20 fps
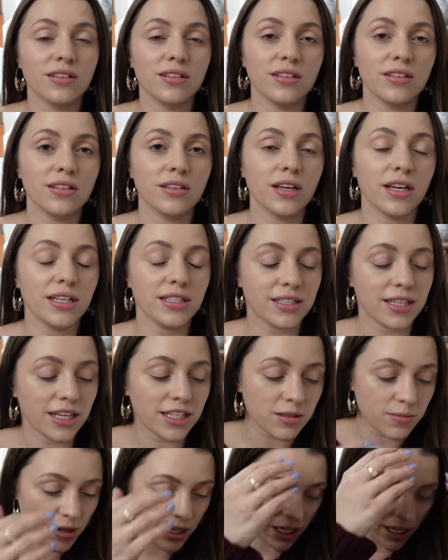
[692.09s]
he said
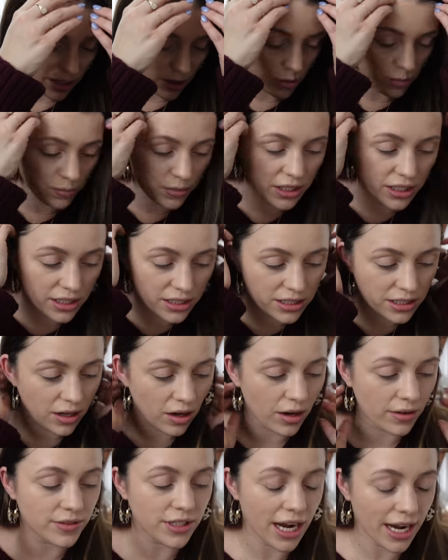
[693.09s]
to me, and I hope he doesn't, I'll
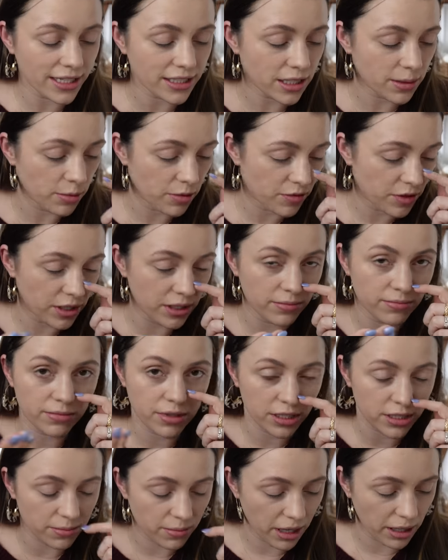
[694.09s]
have to ask him if he
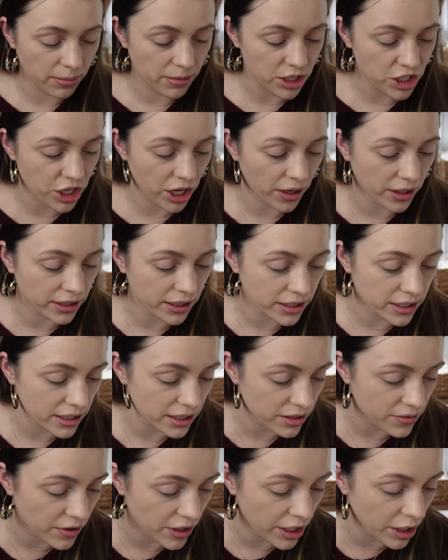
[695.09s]
doesn't mind me sharing this in
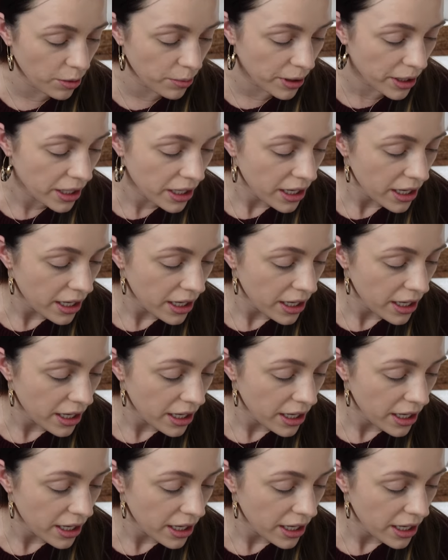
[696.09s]
this video, but